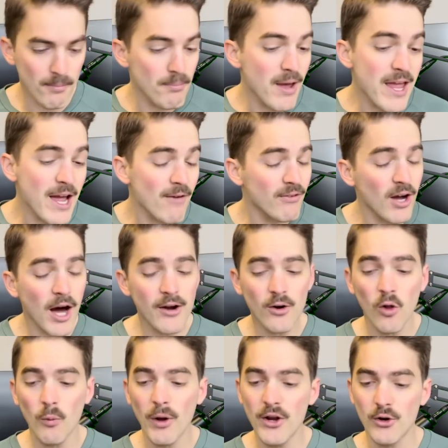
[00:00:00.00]
may have gotten all
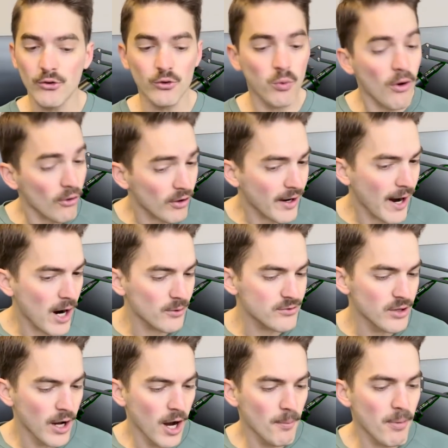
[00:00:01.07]
the way to your Twitter accounts,
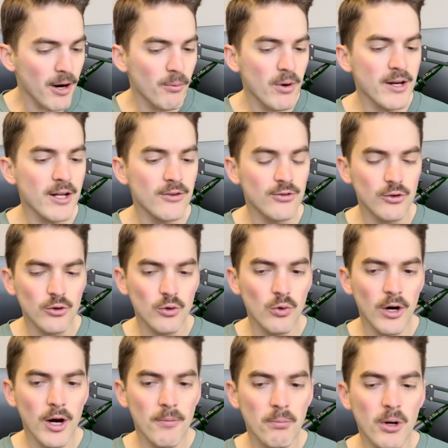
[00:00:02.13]
but we need to
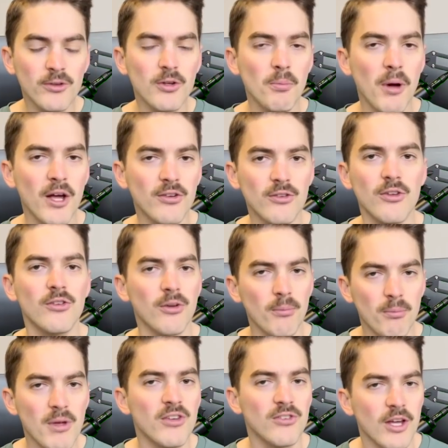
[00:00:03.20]
put to best this
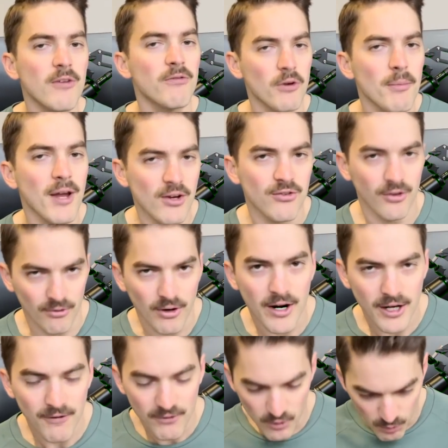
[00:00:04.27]
misinformation, right,
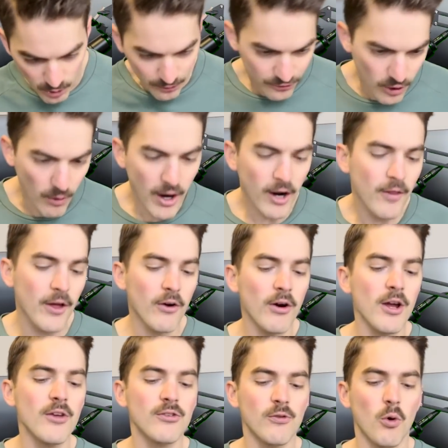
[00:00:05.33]
if you will. So there
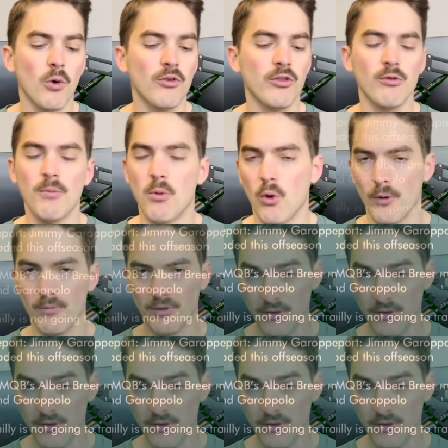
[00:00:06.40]
is, of course, the report.